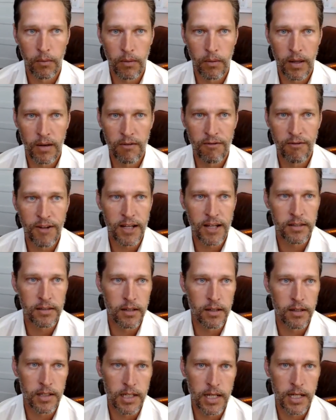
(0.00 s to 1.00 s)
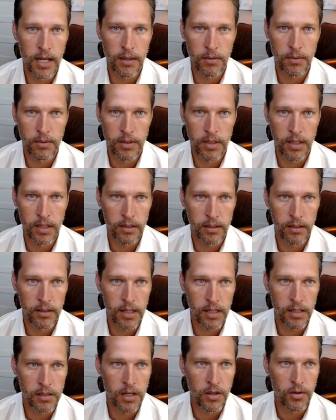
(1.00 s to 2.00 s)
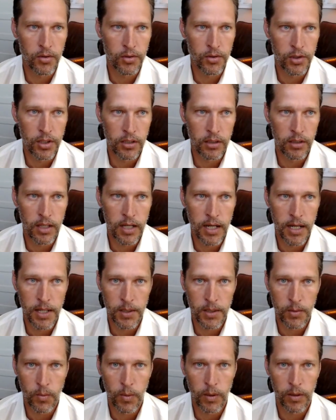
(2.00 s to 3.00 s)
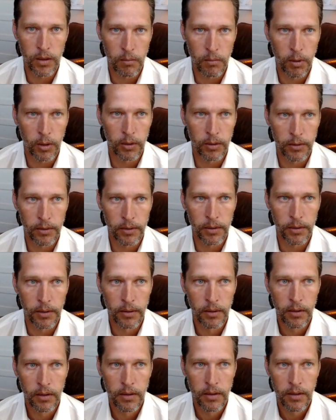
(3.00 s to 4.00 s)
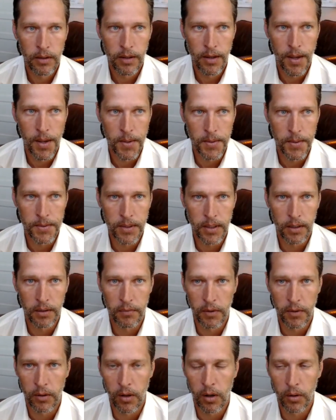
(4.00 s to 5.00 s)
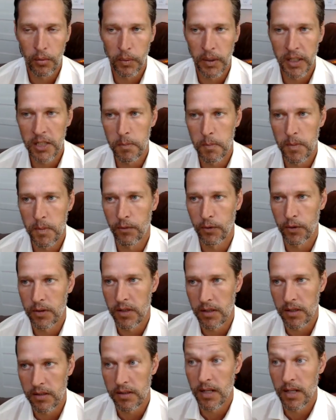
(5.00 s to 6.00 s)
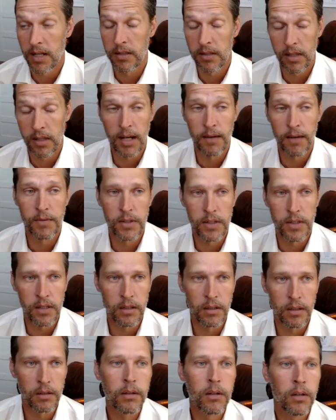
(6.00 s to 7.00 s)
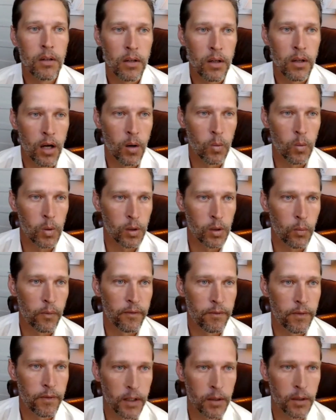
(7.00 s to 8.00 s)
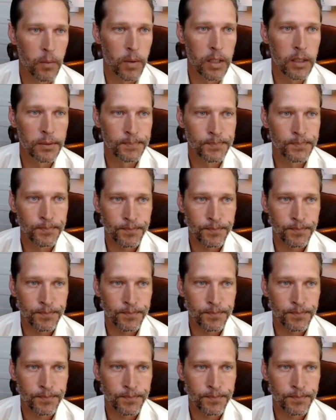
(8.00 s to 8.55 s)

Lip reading: investing together to get the technology aligned with the partner is kind of a recipe for success that I've seen work very well.